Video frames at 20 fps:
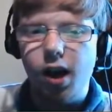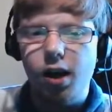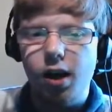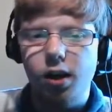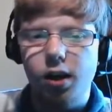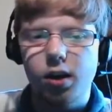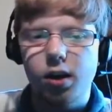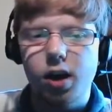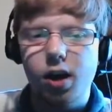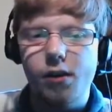
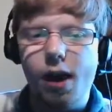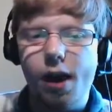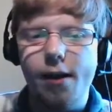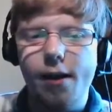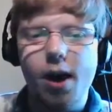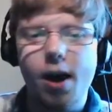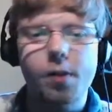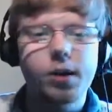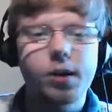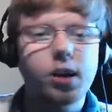If
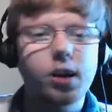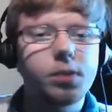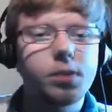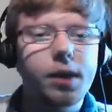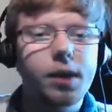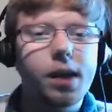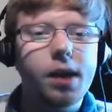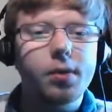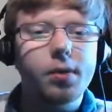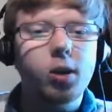Hariyama does
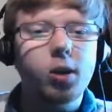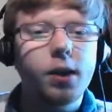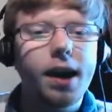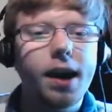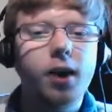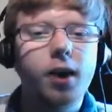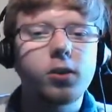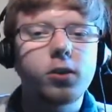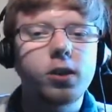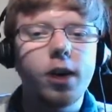pick up the knockout
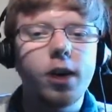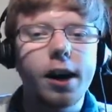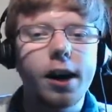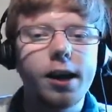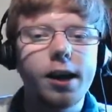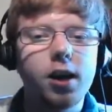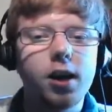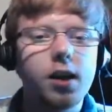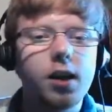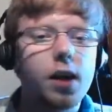onto
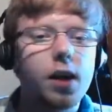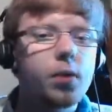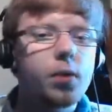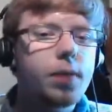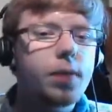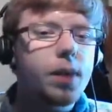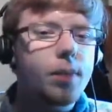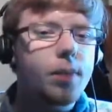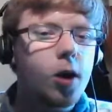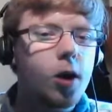Nihilego, that will be
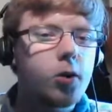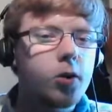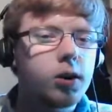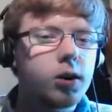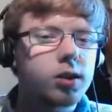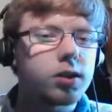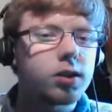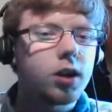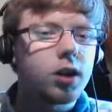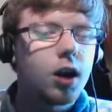a
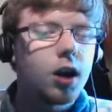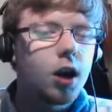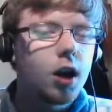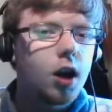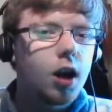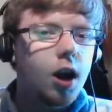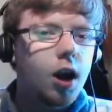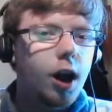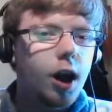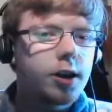bonus.
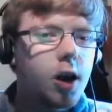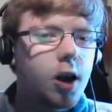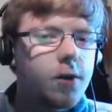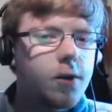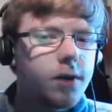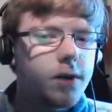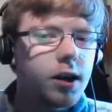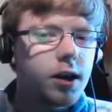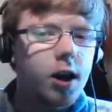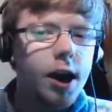I don't
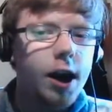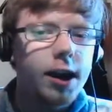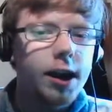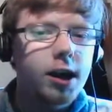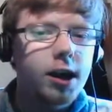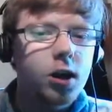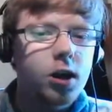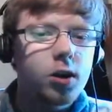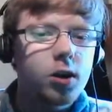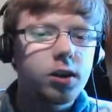think
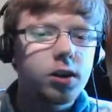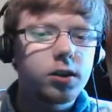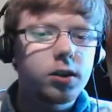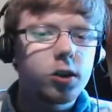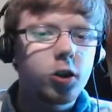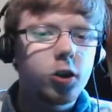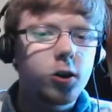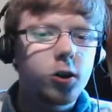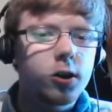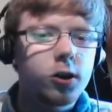Nihilego can
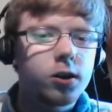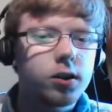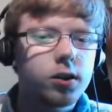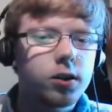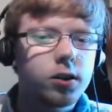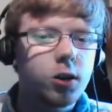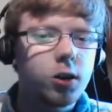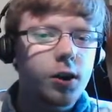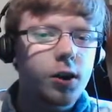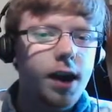secure a
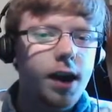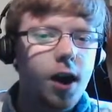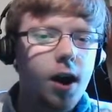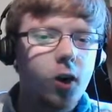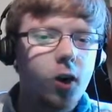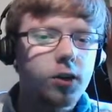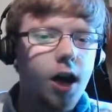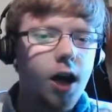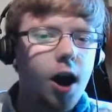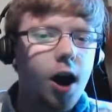knockout
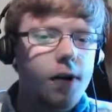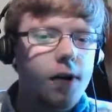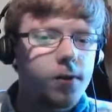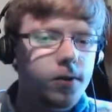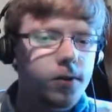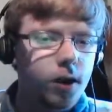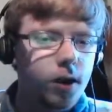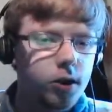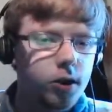onto either of our two